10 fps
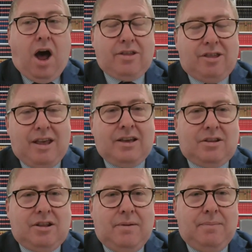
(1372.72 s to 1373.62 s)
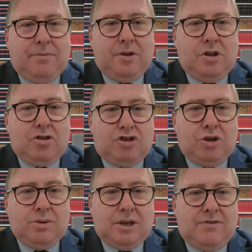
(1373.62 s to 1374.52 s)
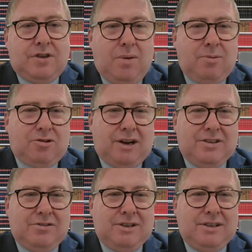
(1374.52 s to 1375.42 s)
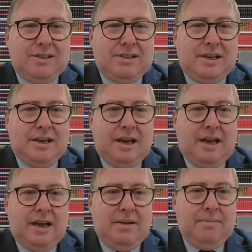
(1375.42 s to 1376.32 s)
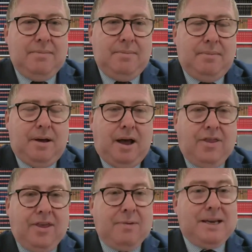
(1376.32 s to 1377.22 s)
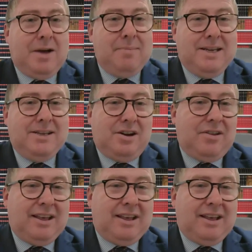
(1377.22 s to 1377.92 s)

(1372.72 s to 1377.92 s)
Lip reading: I think that the choosing of the arbitrator is, I think, become easier.